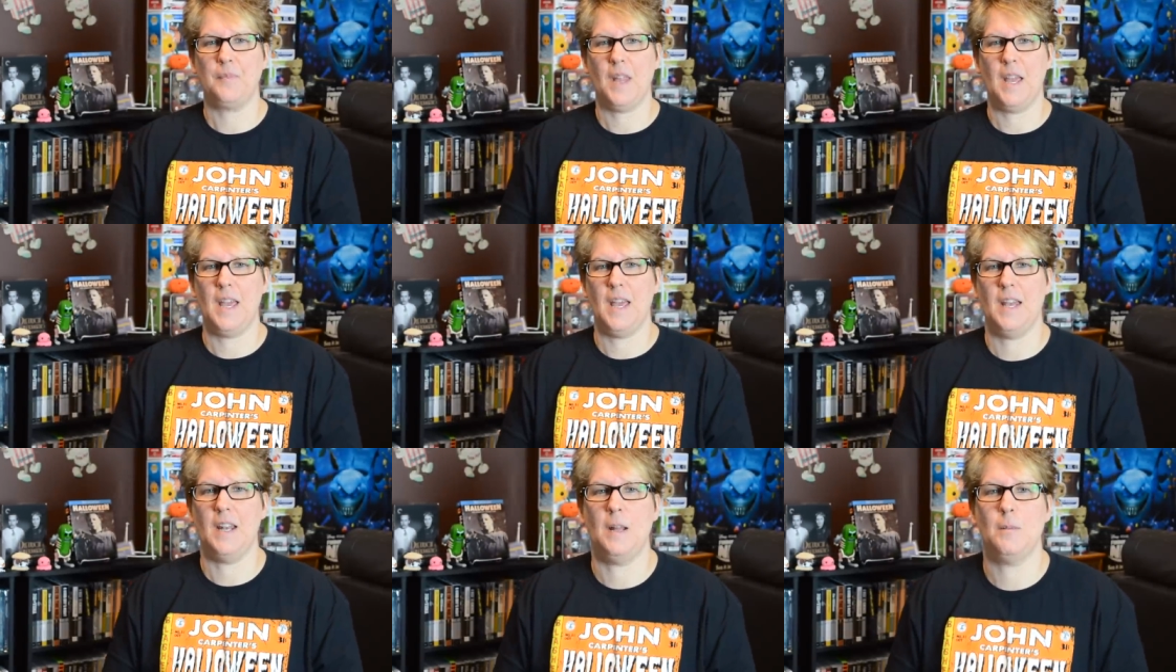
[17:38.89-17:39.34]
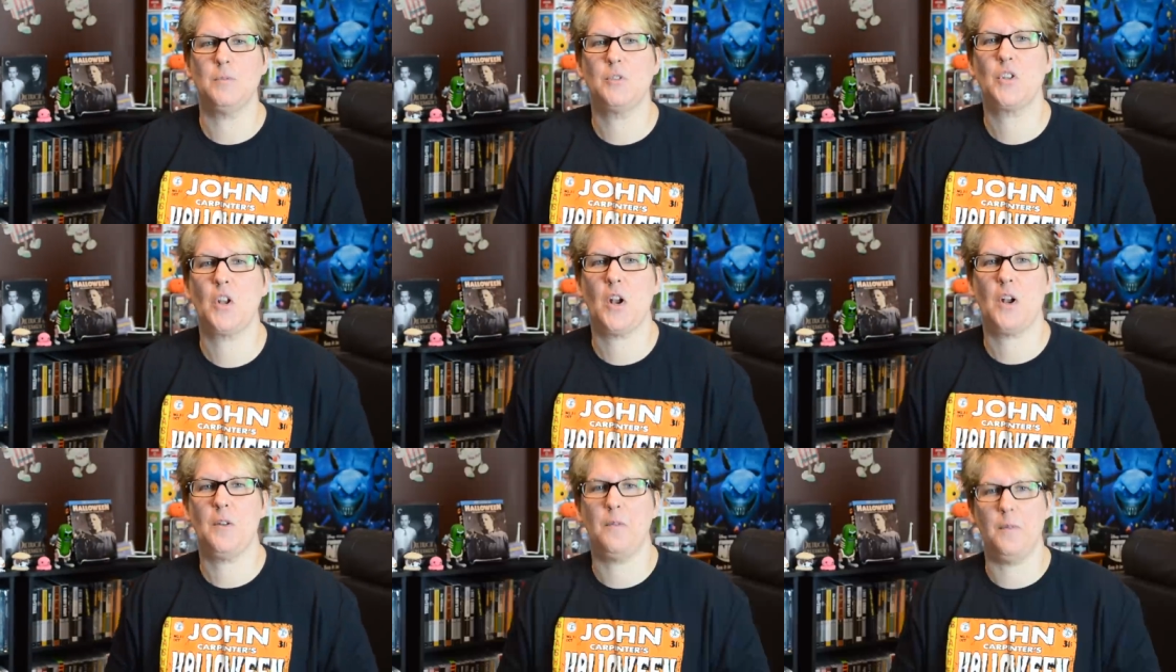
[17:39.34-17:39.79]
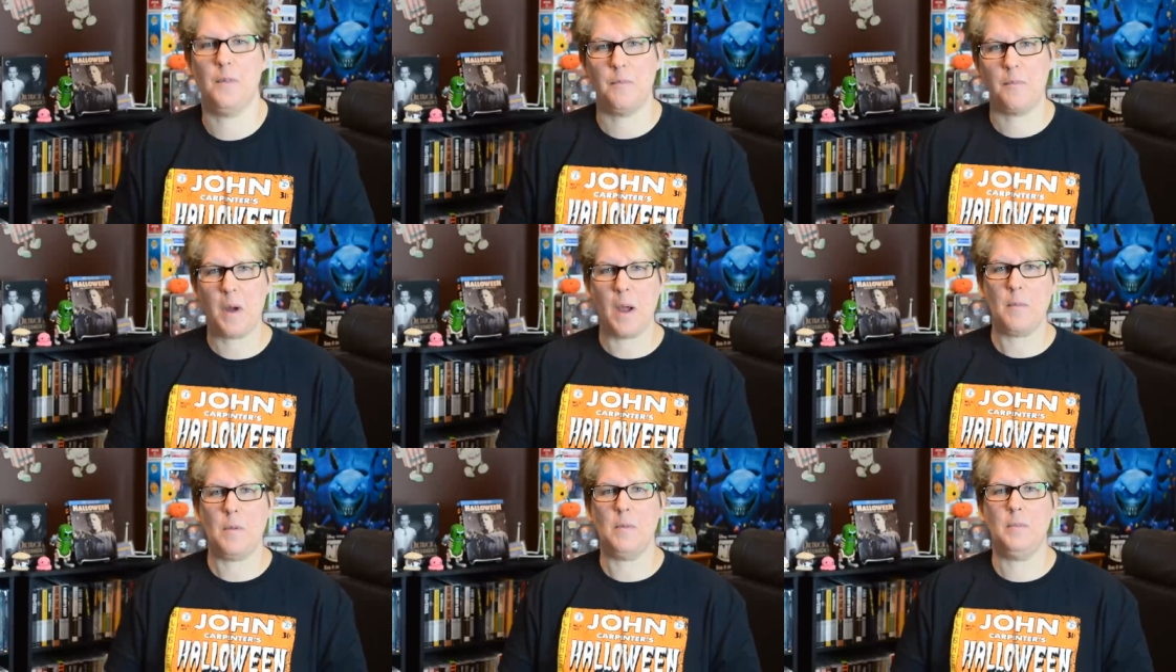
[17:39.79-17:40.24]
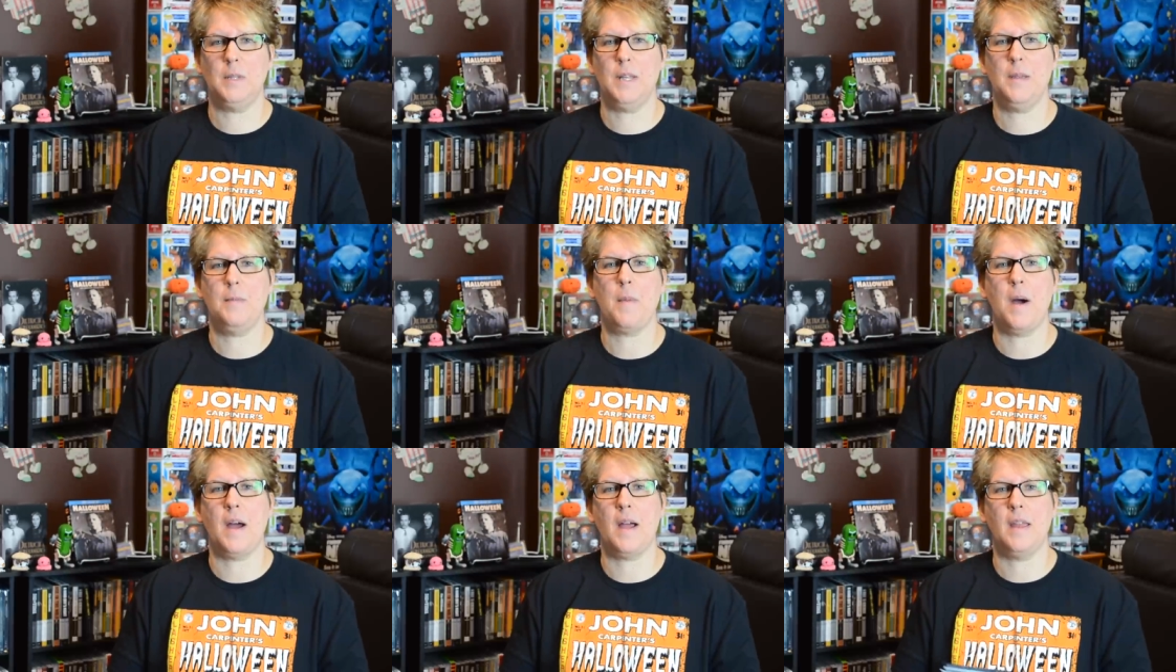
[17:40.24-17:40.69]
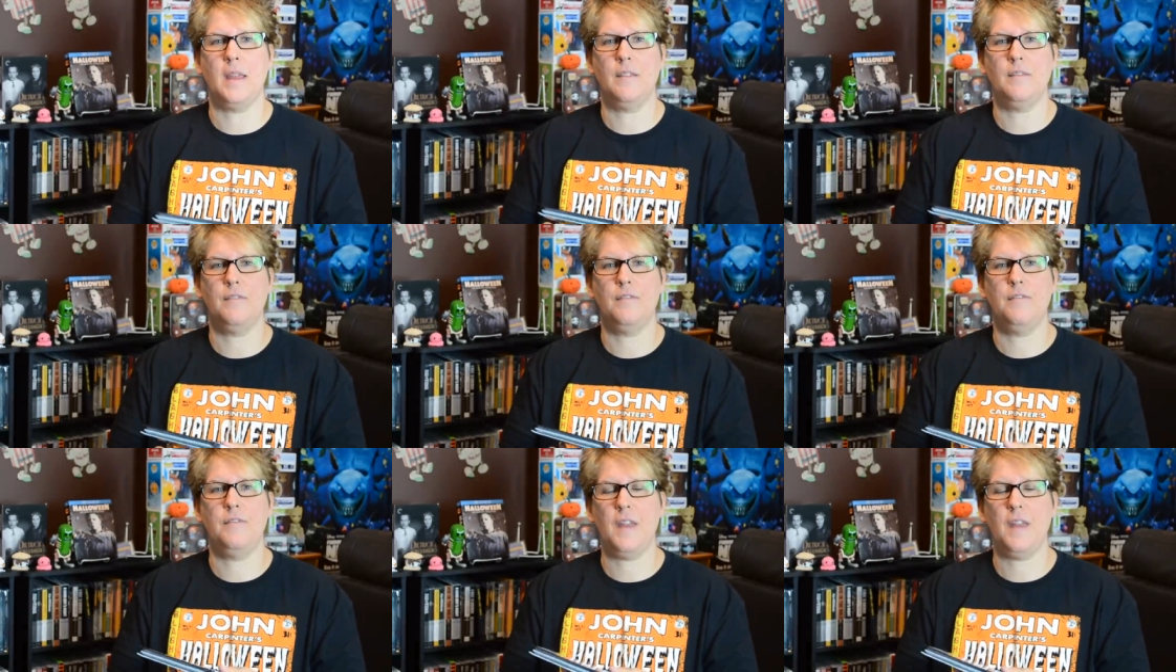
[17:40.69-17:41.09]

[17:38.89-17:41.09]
And I'm starting with probably my